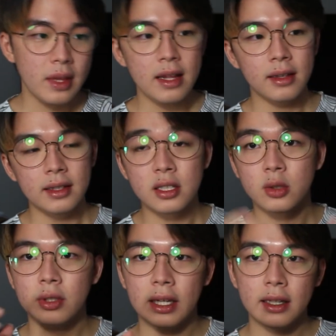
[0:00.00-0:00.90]
This is
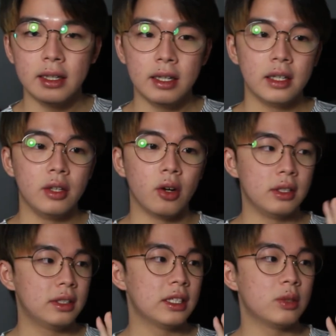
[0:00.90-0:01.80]
so that the
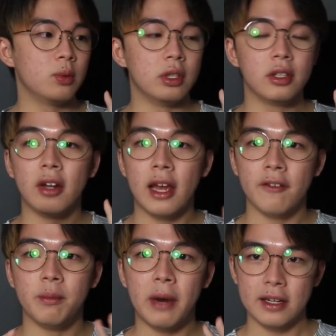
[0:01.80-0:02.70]
auditors would not have
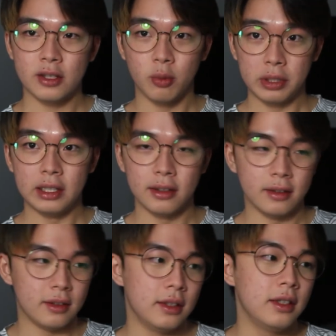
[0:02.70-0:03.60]
a biased opinion.
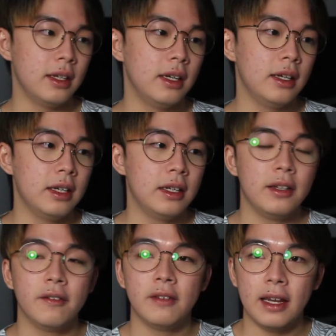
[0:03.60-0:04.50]

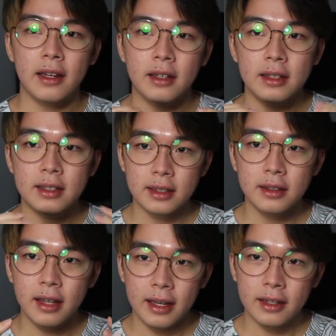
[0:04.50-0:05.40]
If there
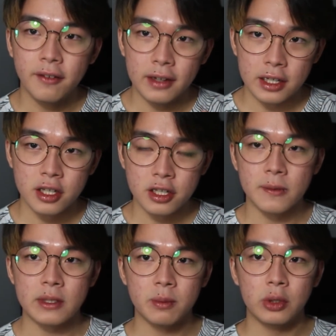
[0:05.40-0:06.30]
isn't any
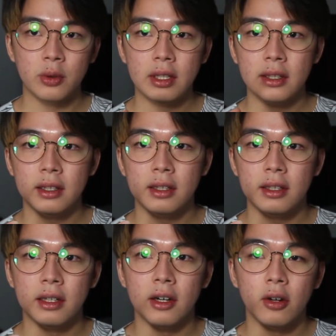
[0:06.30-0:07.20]
relationships between
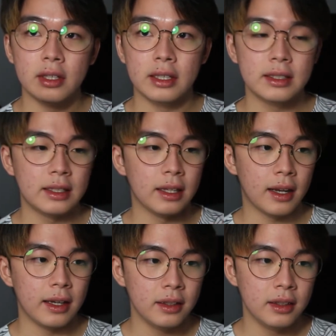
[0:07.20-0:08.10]
the auditors and the
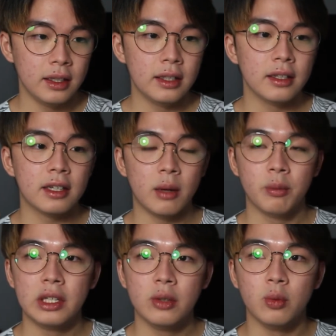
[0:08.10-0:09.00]
client, the
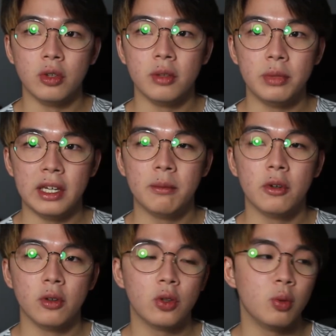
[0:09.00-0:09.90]
company would be
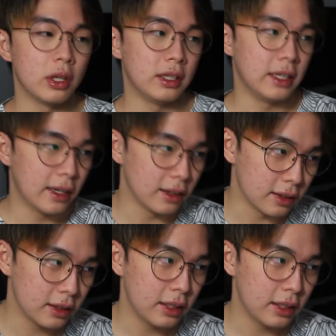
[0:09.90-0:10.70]
able to work together.